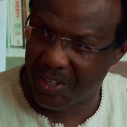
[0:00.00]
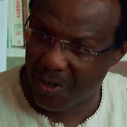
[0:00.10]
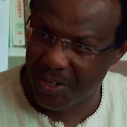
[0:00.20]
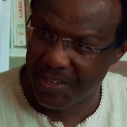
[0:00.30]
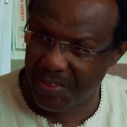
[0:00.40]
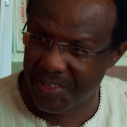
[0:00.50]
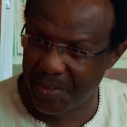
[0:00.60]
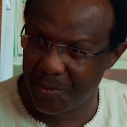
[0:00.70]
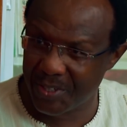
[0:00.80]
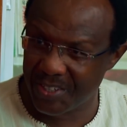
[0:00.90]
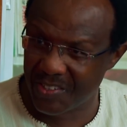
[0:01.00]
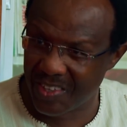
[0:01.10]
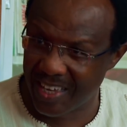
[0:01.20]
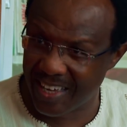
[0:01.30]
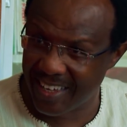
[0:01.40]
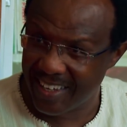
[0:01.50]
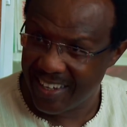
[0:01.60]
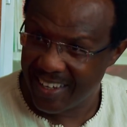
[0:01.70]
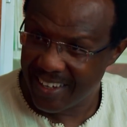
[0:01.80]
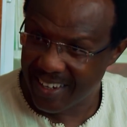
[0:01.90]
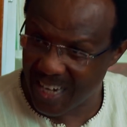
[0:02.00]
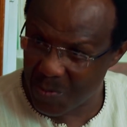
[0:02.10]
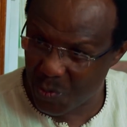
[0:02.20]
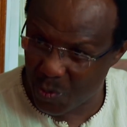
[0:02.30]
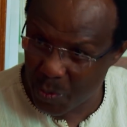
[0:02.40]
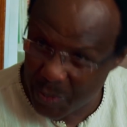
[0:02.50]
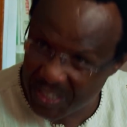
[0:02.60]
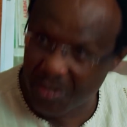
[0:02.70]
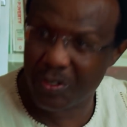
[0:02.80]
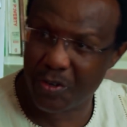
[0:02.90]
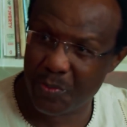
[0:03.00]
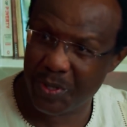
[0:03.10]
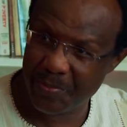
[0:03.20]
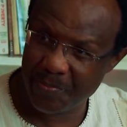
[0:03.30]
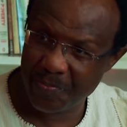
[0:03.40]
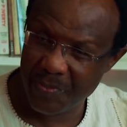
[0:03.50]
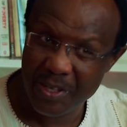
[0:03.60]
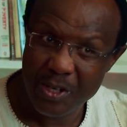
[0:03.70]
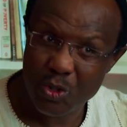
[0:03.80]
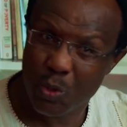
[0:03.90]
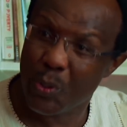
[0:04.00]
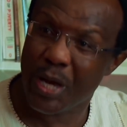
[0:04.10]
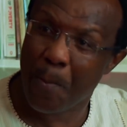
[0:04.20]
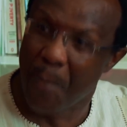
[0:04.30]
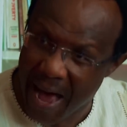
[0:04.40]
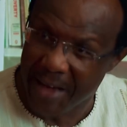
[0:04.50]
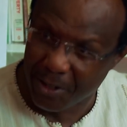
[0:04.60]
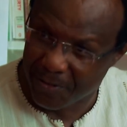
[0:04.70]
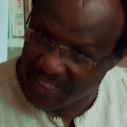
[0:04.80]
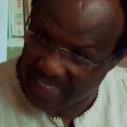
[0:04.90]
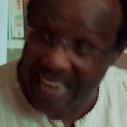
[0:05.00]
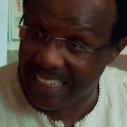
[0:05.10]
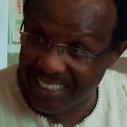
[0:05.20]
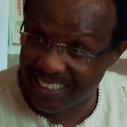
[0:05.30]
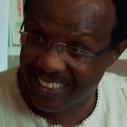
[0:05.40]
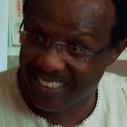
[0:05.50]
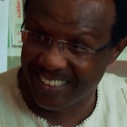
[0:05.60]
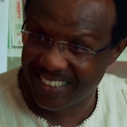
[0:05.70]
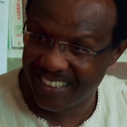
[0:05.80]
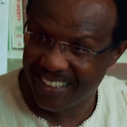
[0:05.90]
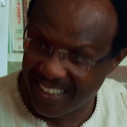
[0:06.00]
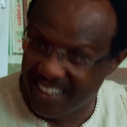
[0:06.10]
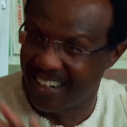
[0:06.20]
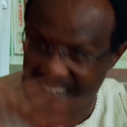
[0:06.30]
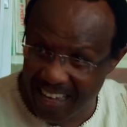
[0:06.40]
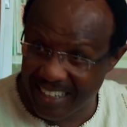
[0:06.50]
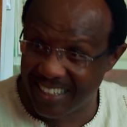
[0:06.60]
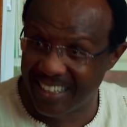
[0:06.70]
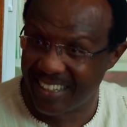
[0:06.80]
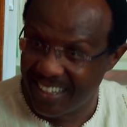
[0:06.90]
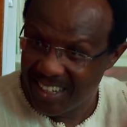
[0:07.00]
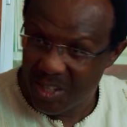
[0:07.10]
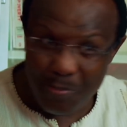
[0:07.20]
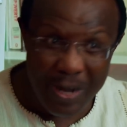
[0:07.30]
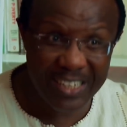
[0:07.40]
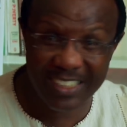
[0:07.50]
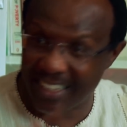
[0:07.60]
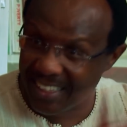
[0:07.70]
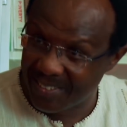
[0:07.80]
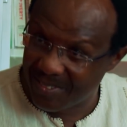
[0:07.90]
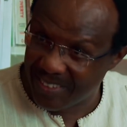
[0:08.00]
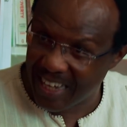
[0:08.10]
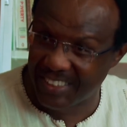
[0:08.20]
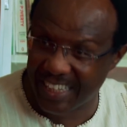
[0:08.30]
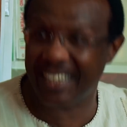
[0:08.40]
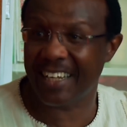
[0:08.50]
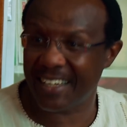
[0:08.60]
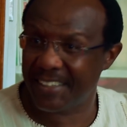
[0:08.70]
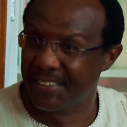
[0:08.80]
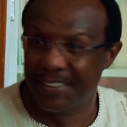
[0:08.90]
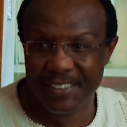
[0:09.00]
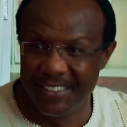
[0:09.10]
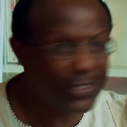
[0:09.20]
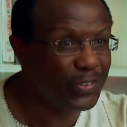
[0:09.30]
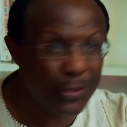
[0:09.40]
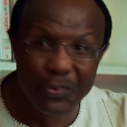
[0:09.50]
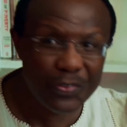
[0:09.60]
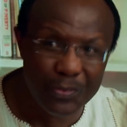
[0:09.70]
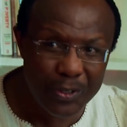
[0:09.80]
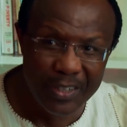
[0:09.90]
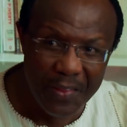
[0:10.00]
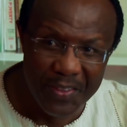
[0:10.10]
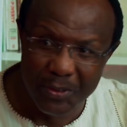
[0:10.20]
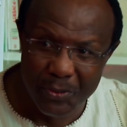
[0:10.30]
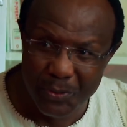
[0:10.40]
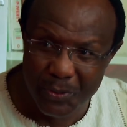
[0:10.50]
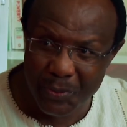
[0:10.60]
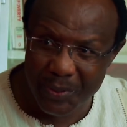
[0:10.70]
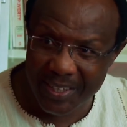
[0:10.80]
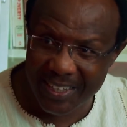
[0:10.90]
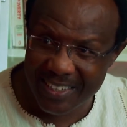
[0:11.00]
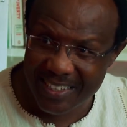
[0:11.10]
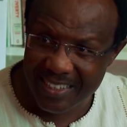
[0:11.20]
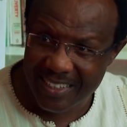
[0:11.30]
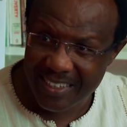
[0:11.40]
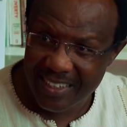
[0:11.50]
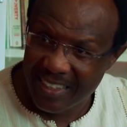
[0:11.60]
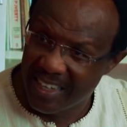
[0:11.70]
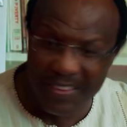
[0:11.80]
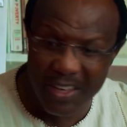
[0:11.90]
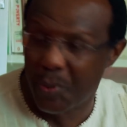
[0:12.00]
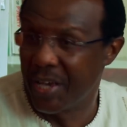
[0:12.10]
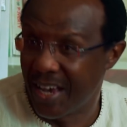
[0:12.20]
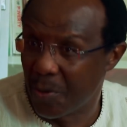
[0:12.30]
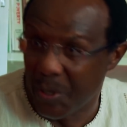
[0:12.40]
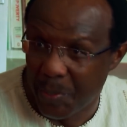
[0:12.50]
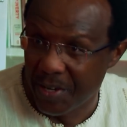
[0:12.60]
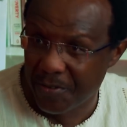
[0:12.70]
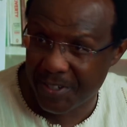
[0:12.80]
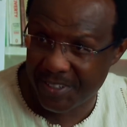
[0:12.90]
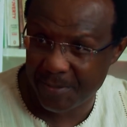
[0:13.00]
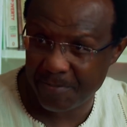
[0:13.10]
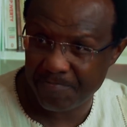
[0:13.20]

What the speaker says: the only thing which is there comes from Mombasa to Nairobi. So we are part of a Chinese grand master agenda. This has got nothing to do with us. And there we are paying for it.